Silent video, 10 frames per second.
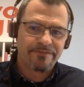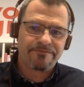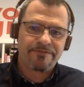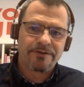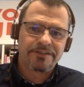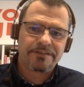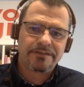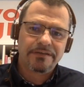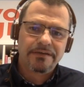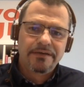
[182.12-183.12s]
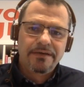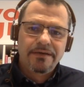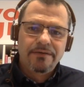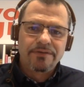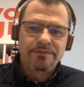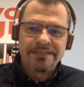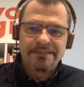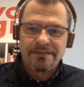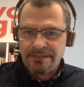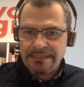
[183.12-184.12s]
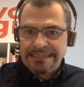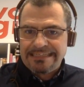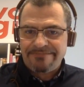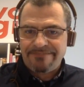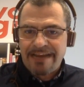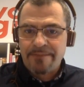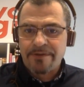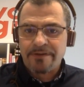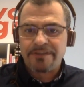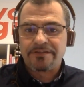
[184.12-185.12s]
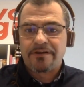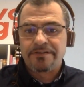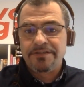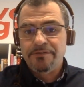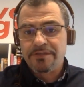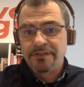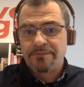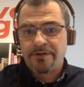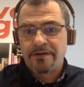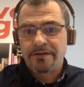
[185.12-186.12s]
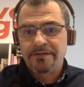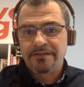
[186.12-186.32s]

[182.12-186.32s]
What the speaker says: first, which means that the developer starts using the product.